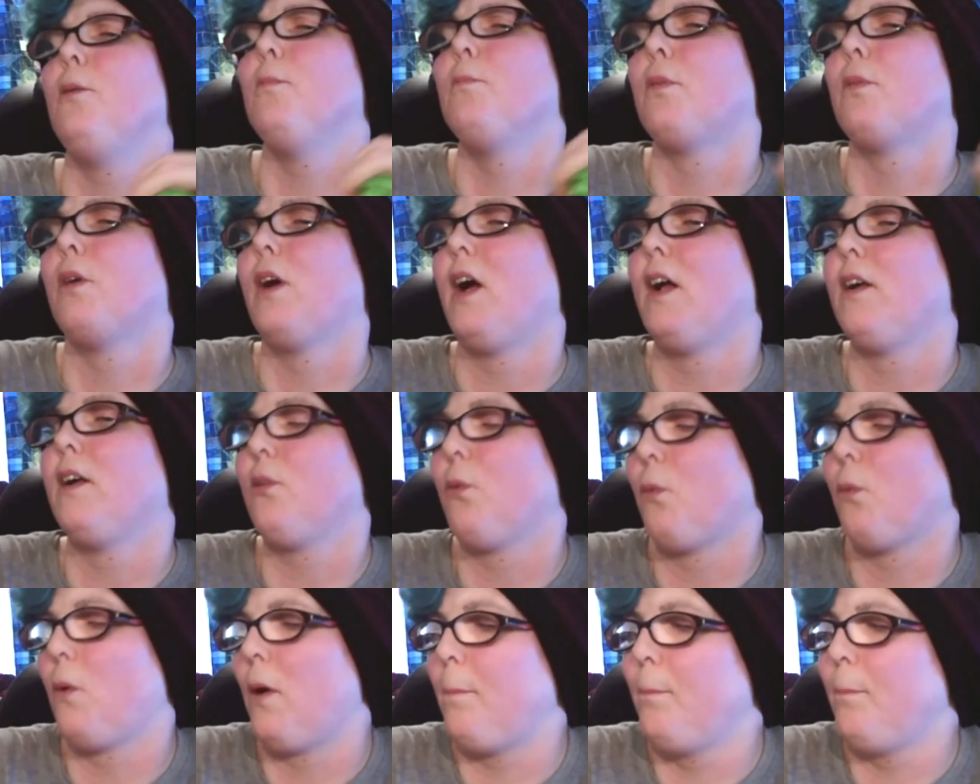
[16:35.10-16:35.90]
brand
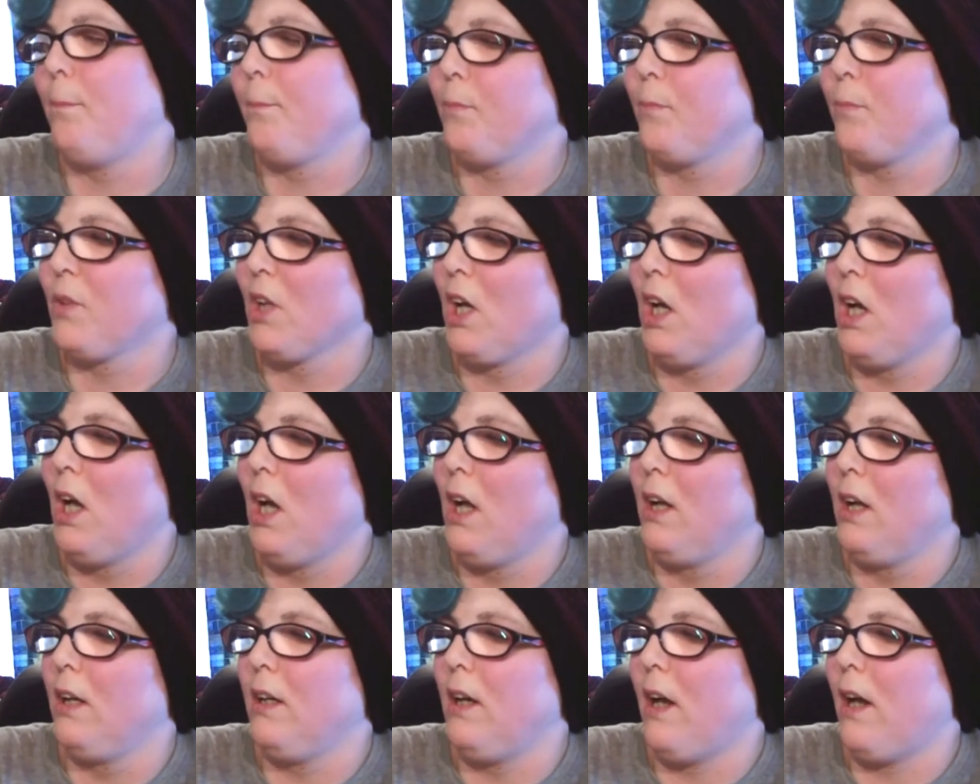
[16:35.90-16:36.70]
one.
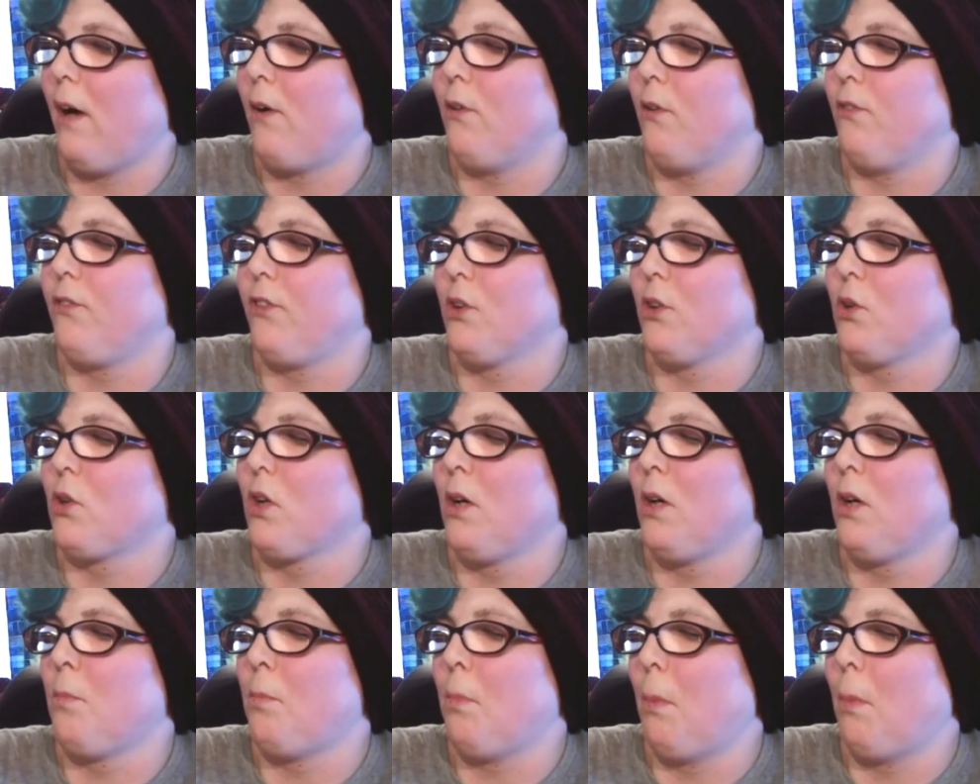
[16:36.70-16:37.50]
Now, if you're
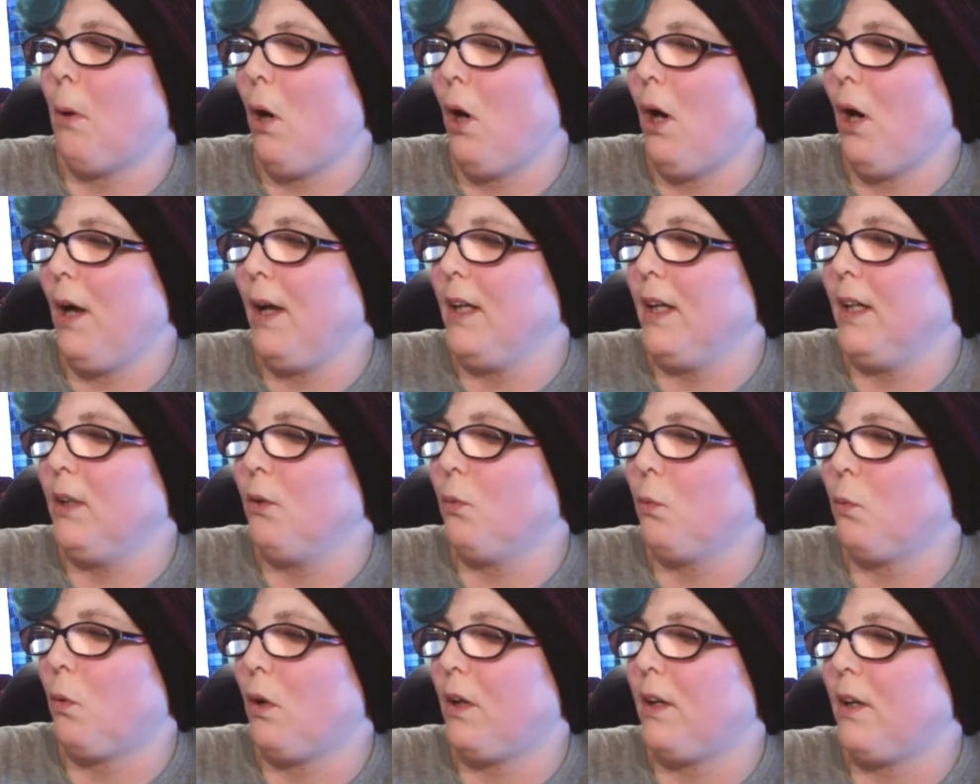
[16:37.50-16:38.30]
going to buy
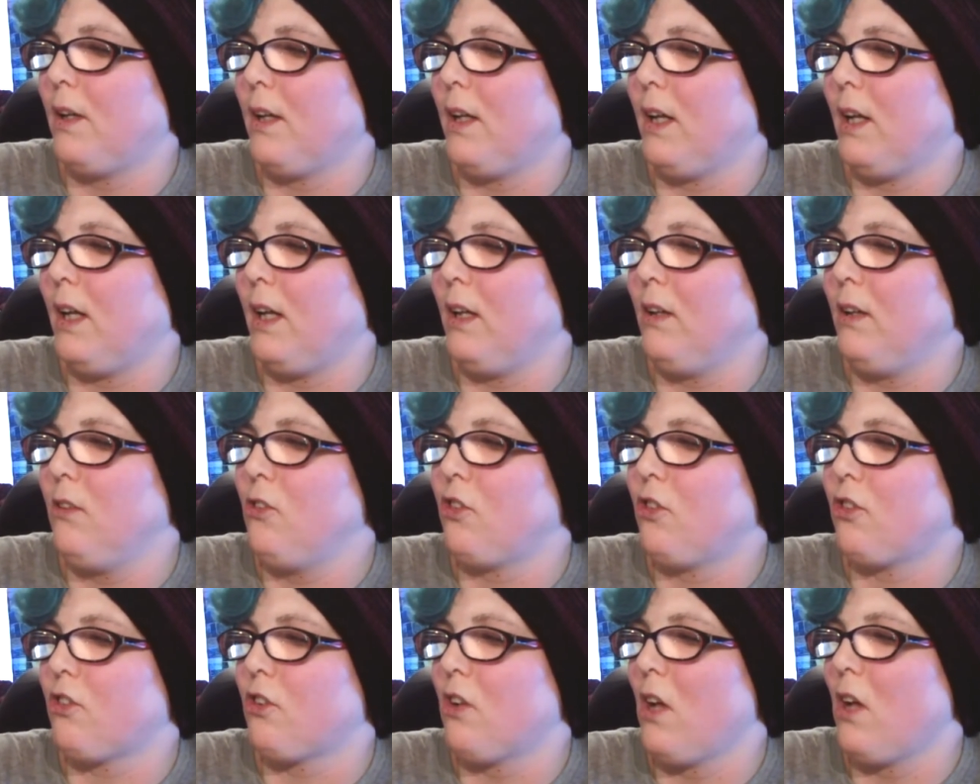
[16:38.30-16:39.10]
one of
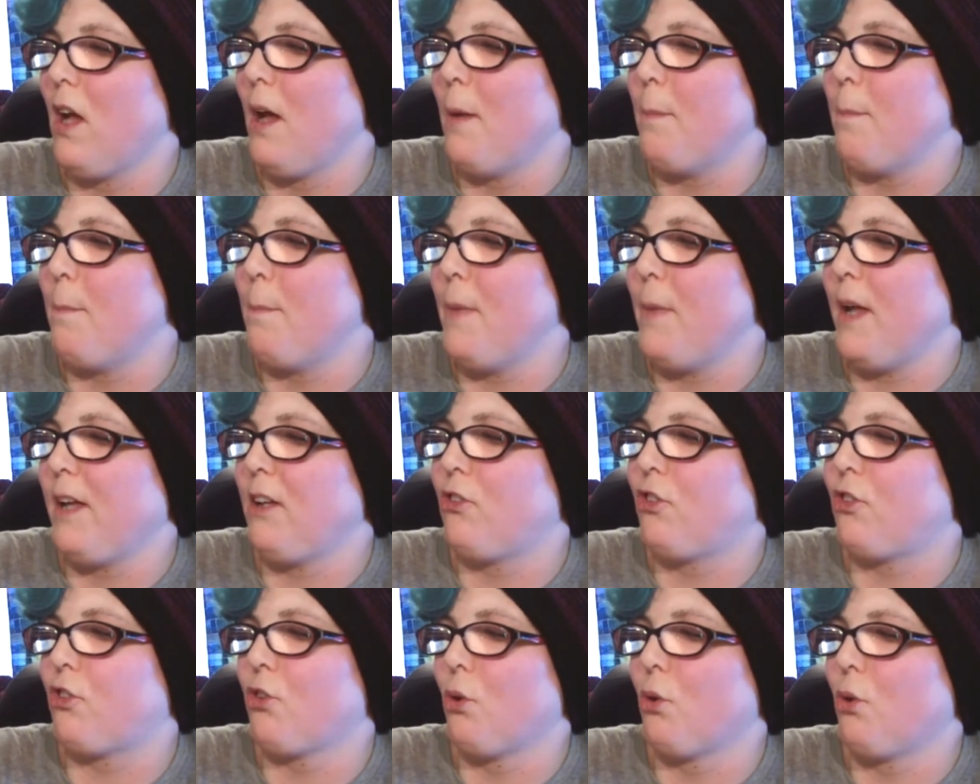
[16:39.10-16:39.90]
these,
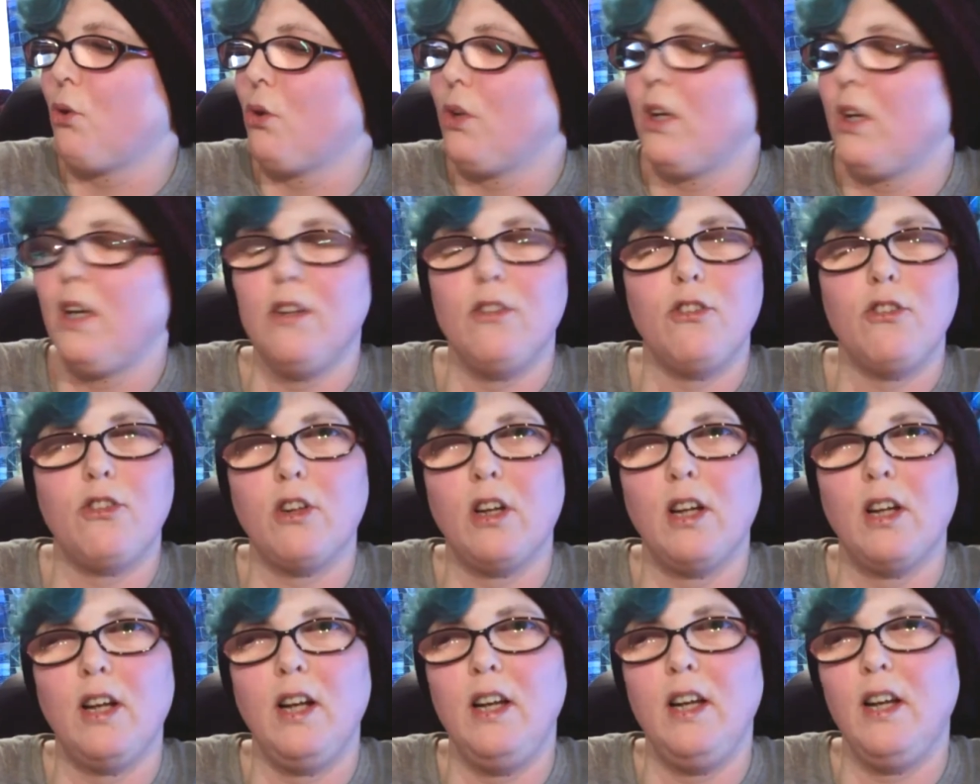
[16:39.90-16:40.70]
make sure it's
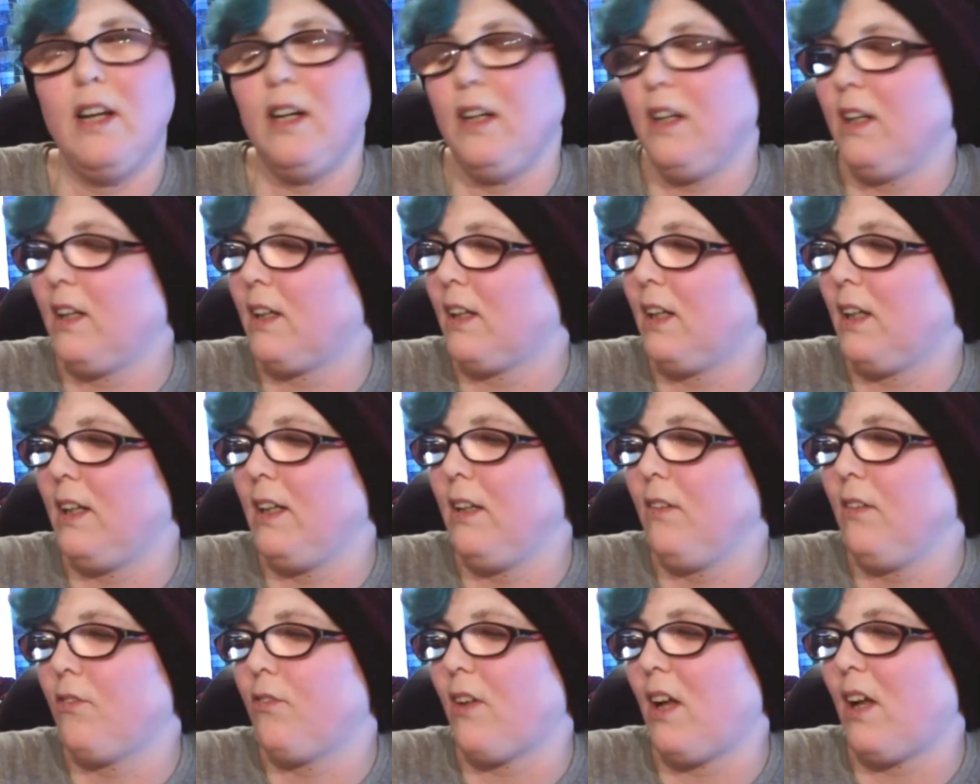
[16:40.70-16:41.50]

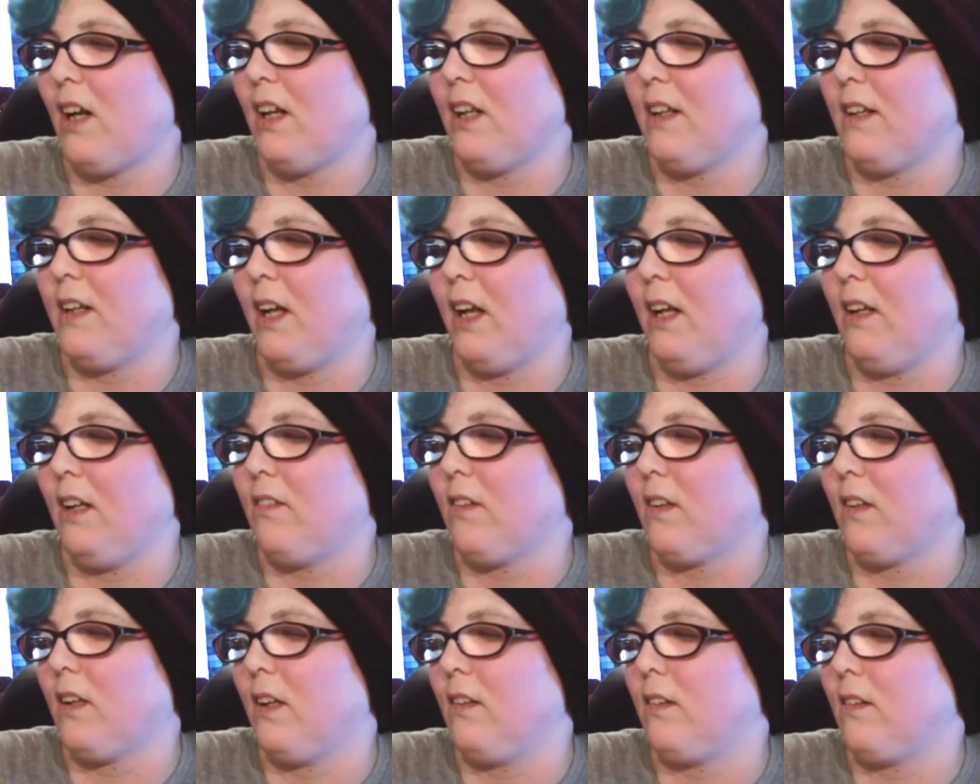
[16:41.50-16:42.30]
clinically
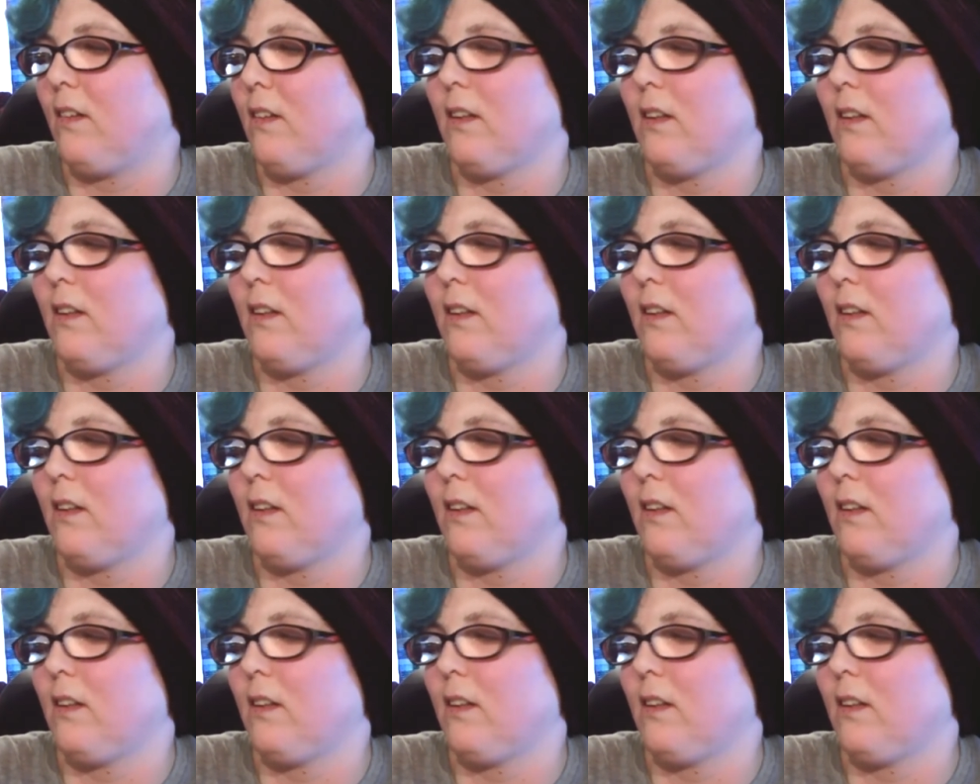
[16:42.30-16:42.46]
validated.